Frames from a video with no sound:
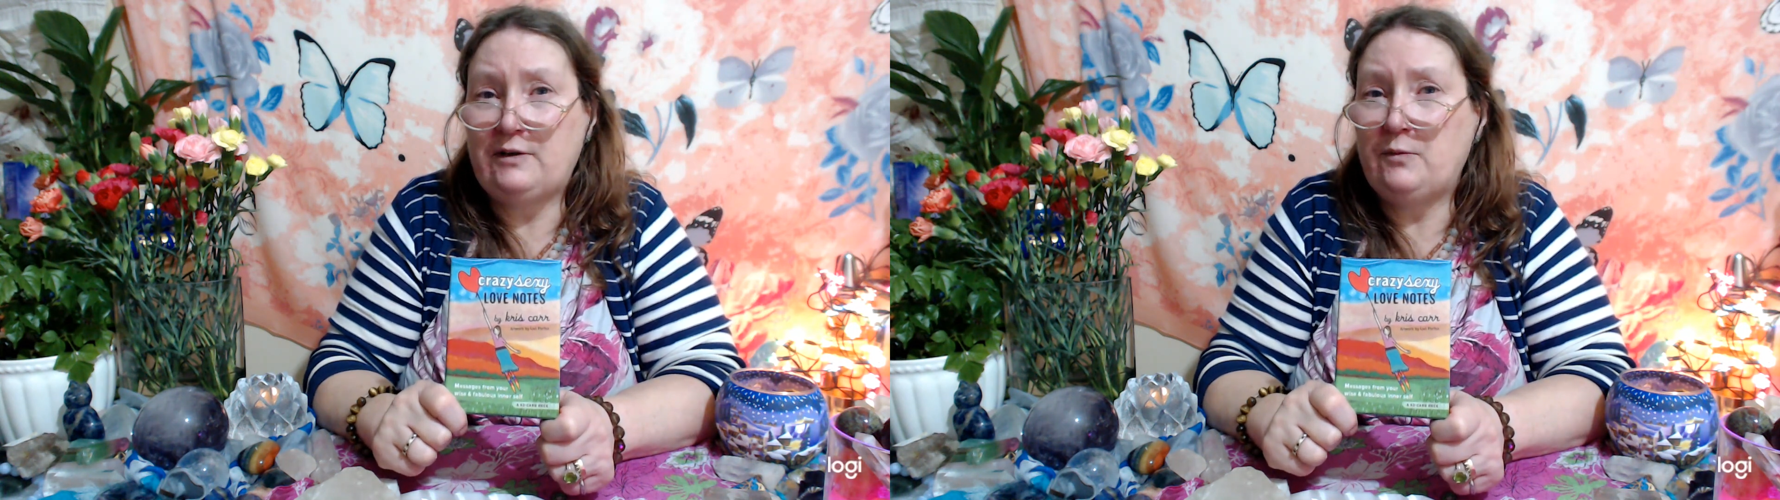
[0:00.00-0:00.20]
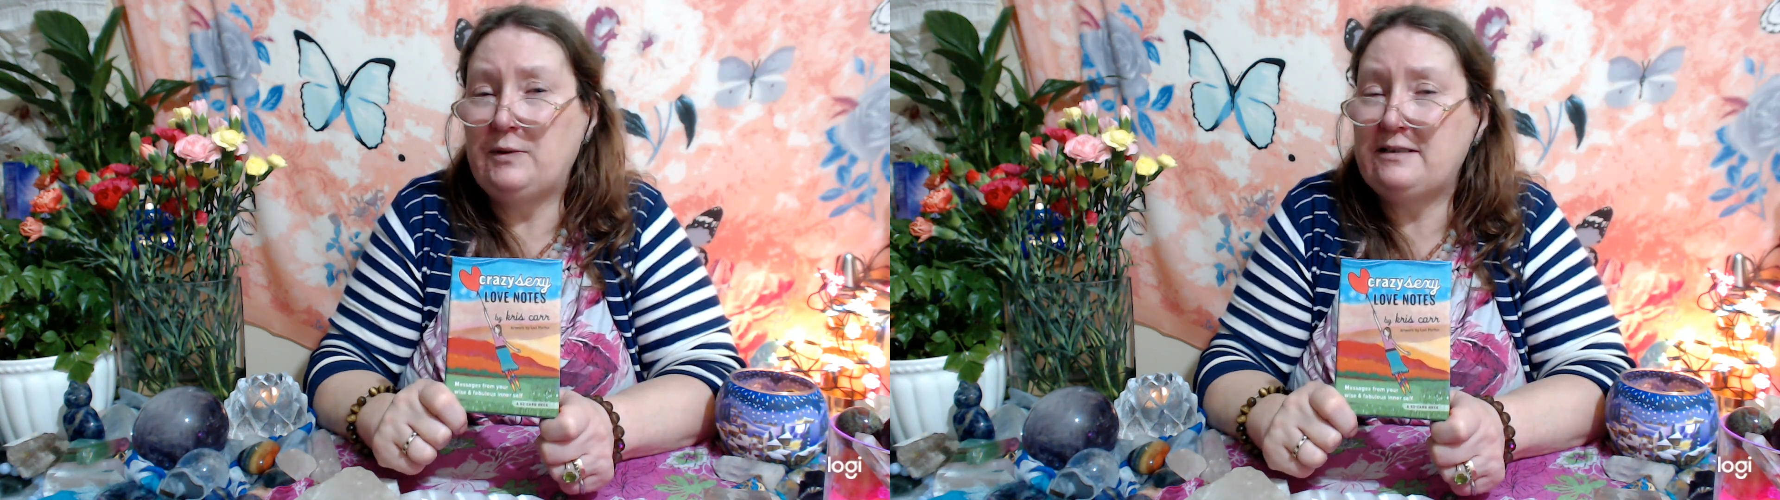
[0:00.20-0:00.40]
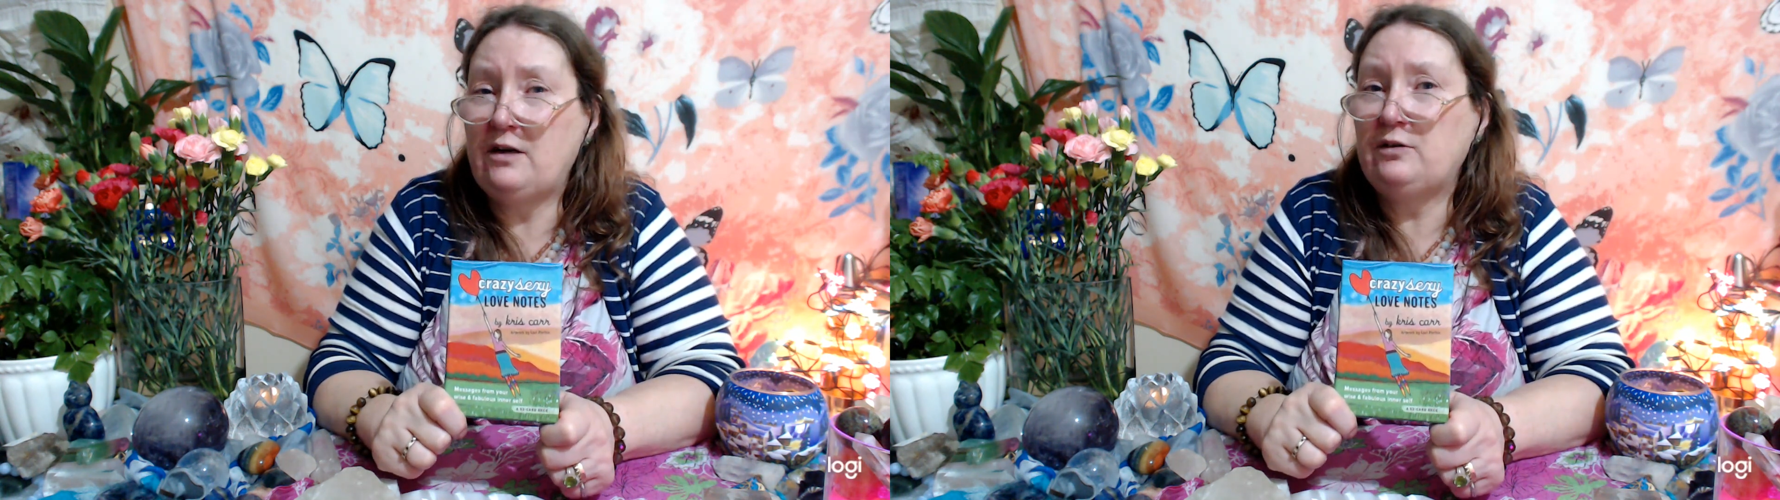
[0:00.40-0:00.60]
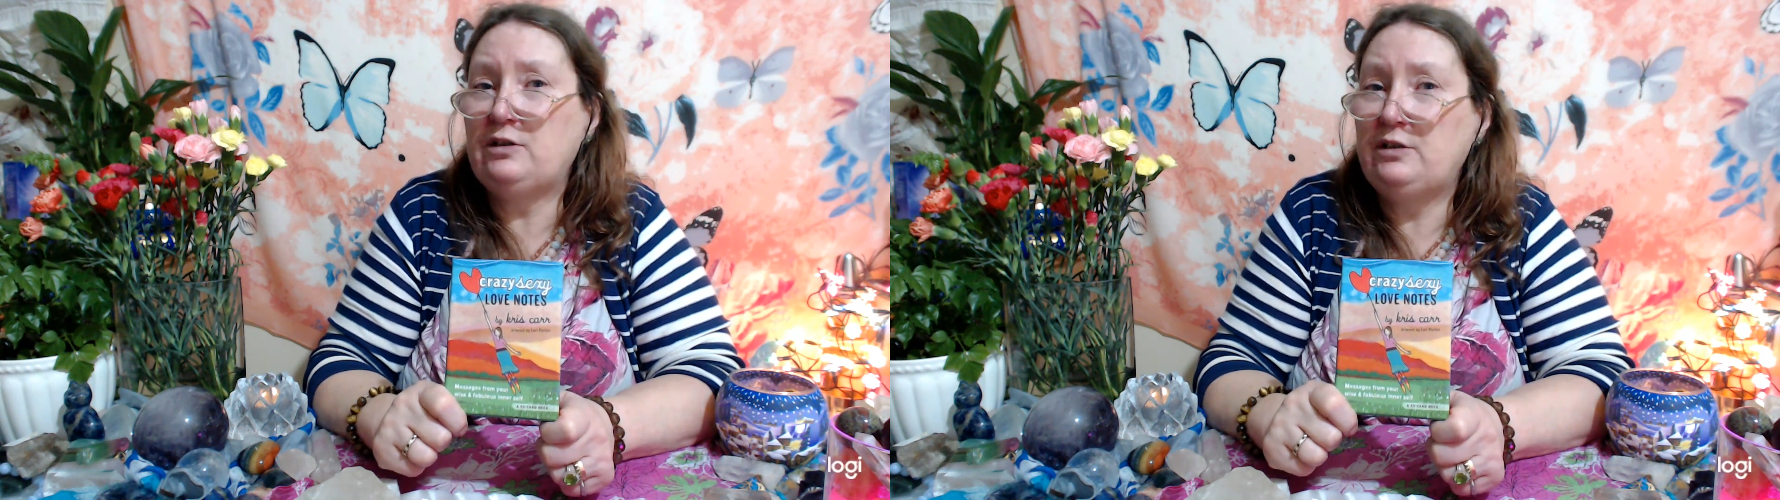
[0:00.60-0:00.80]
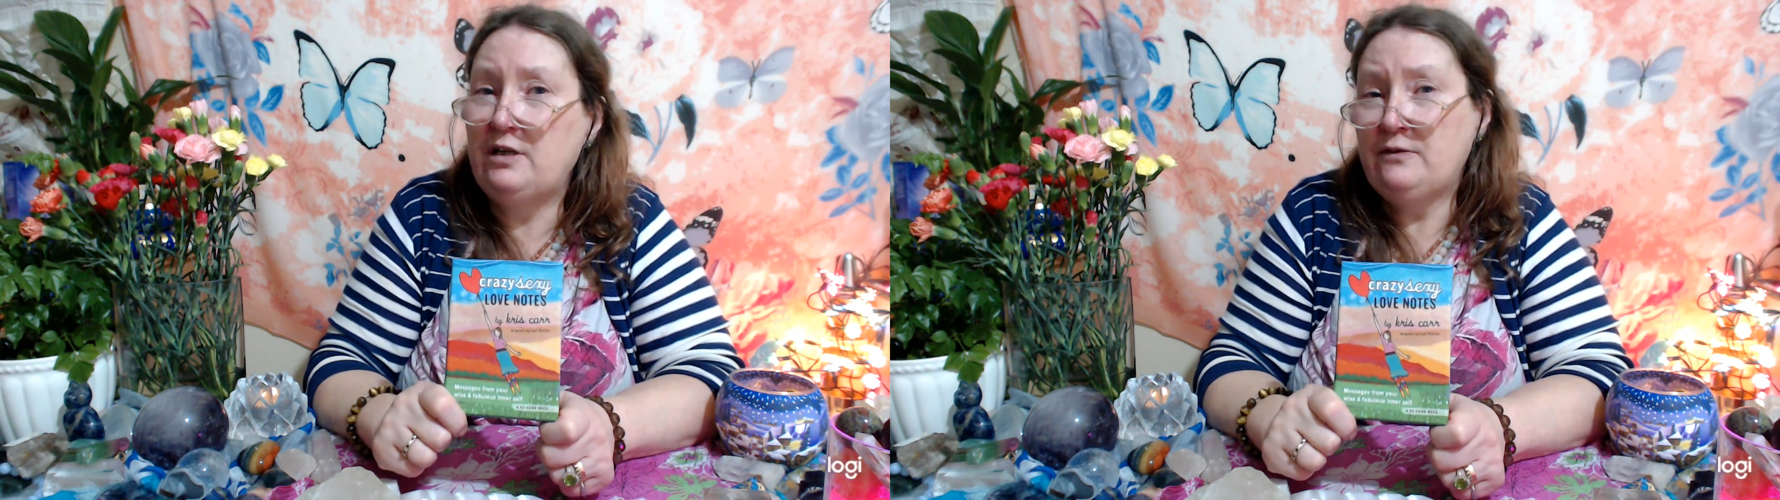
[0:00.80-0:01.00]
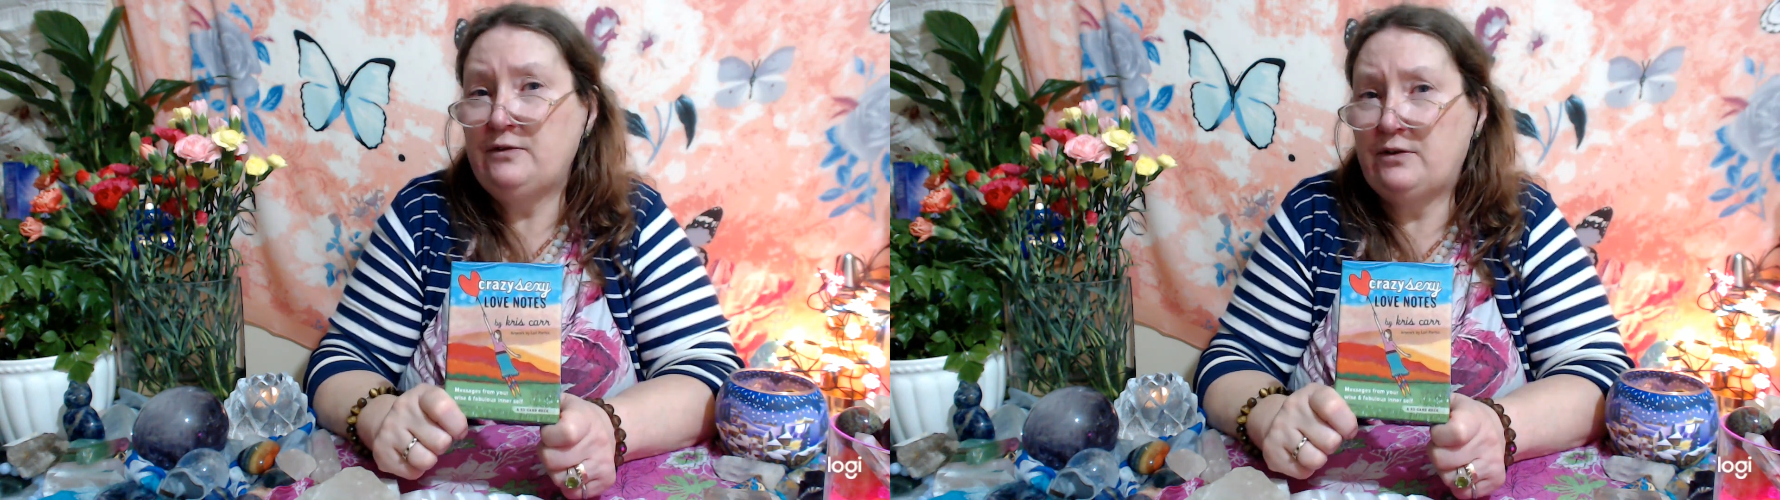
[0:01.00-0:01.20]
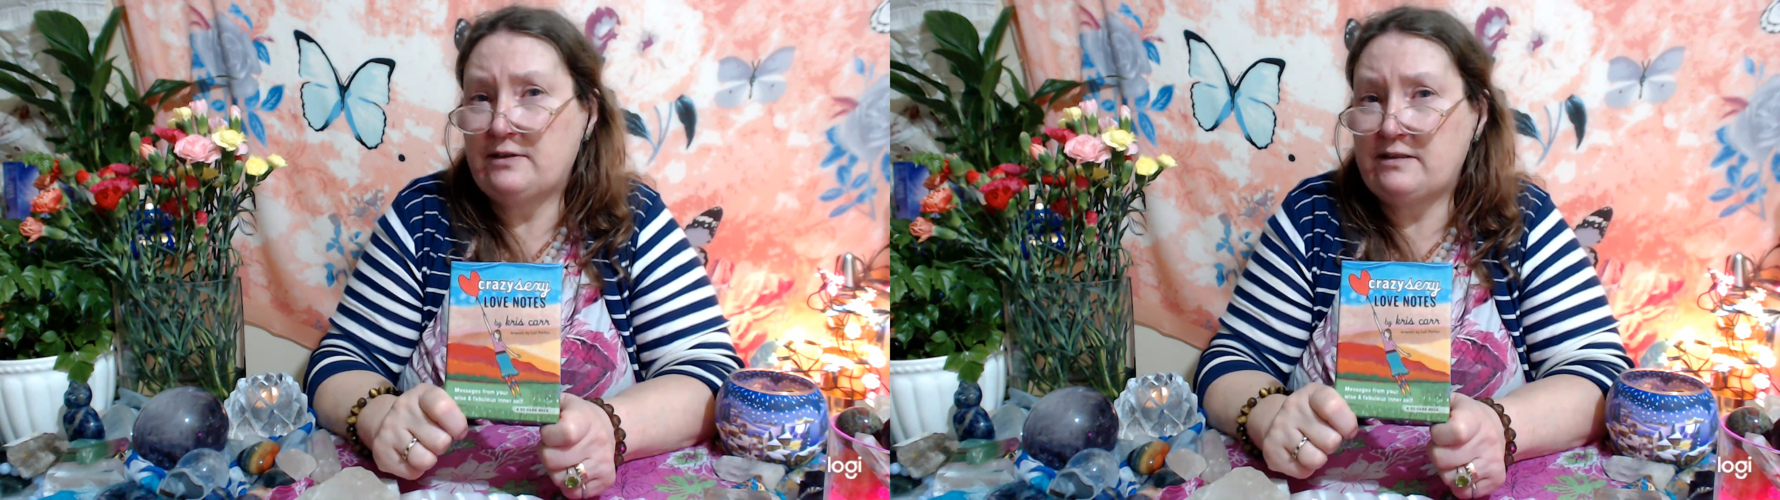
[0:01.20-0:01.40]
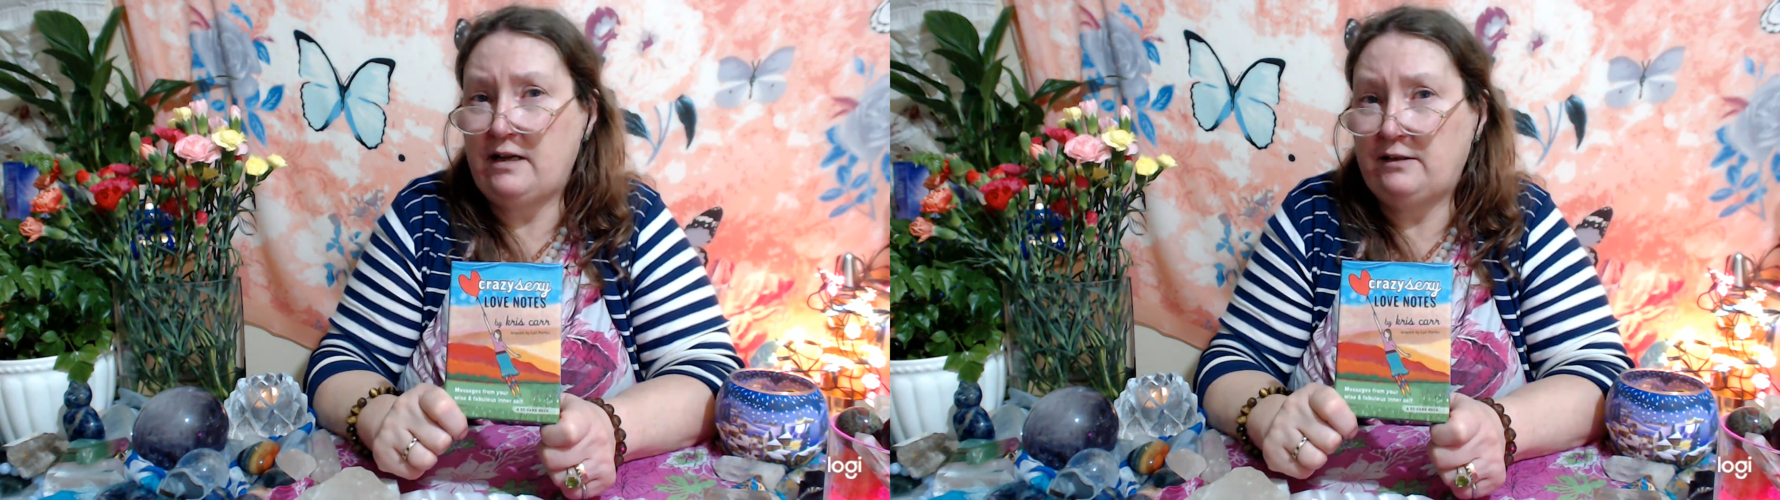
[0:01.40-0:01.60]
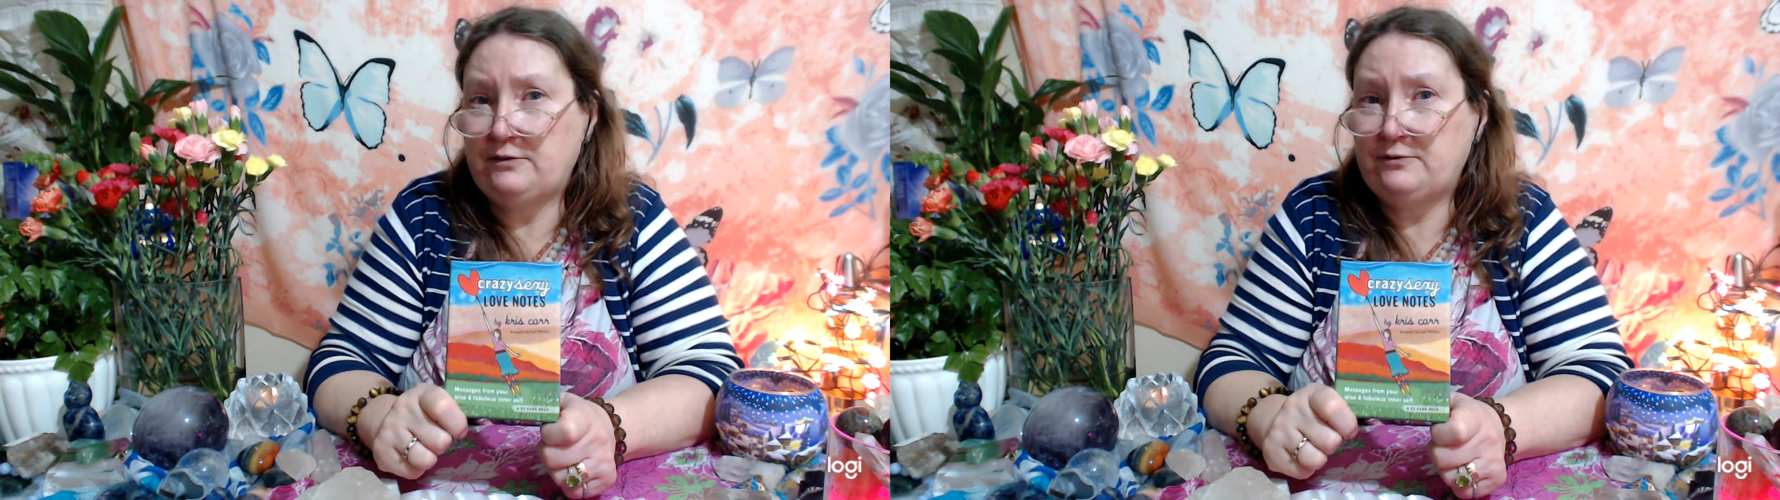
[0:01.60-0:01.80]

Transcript: and we don't love ourselves,